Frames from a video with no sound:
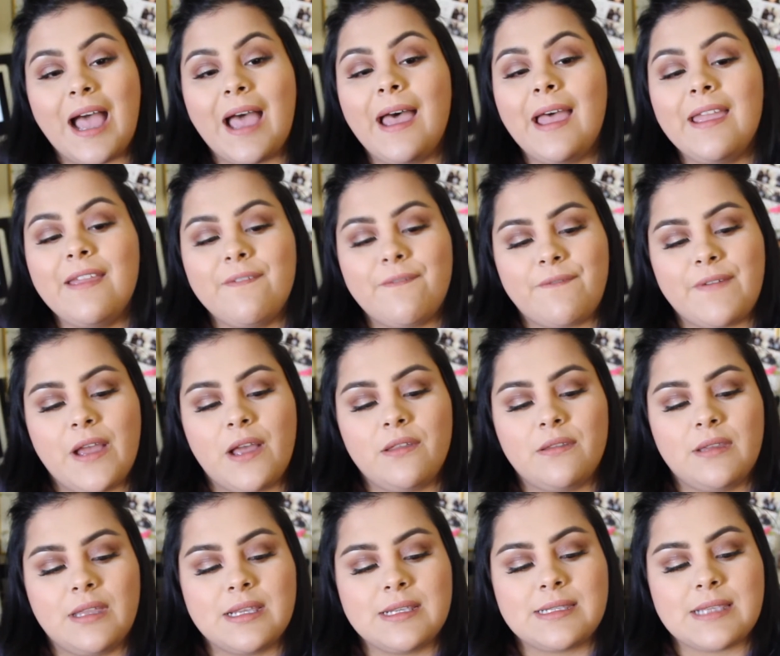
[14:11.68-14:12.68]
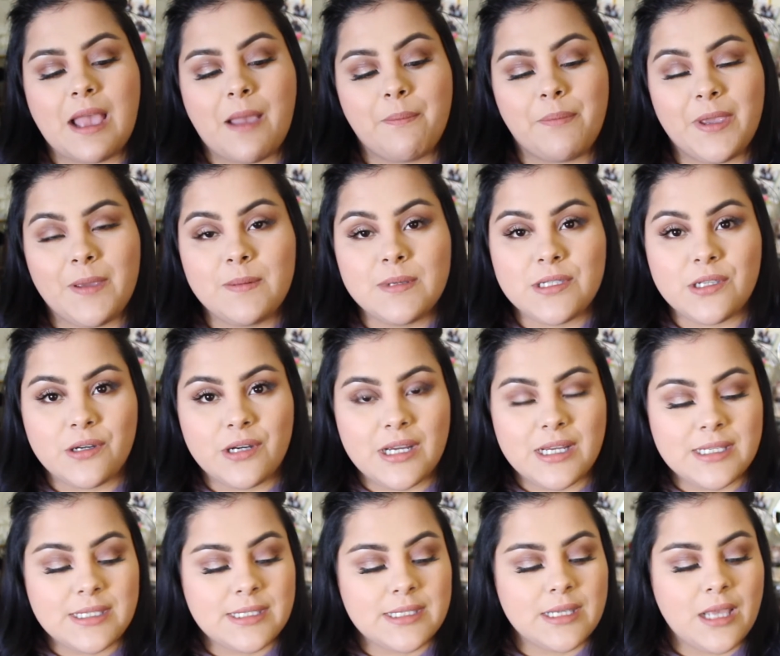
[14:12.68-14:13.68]
I found this at Babies R
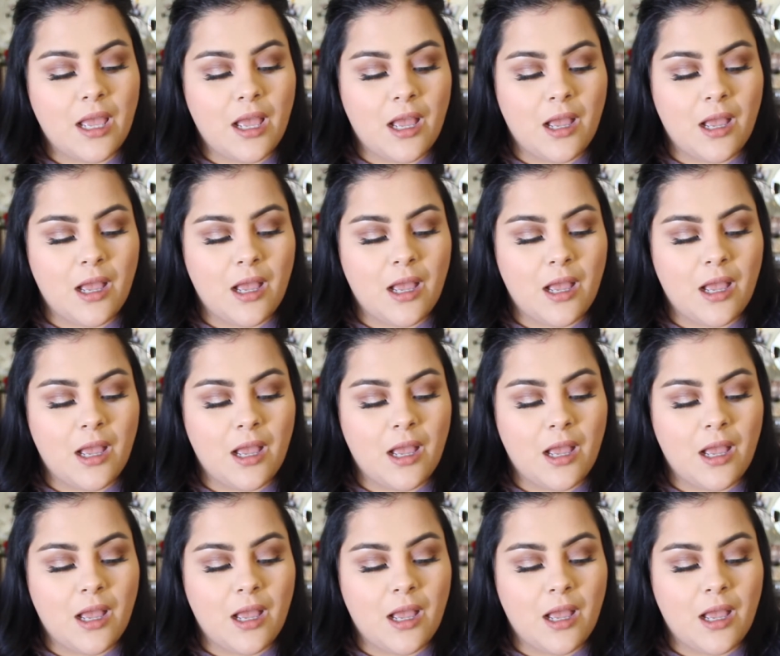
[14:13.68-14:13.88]
Us.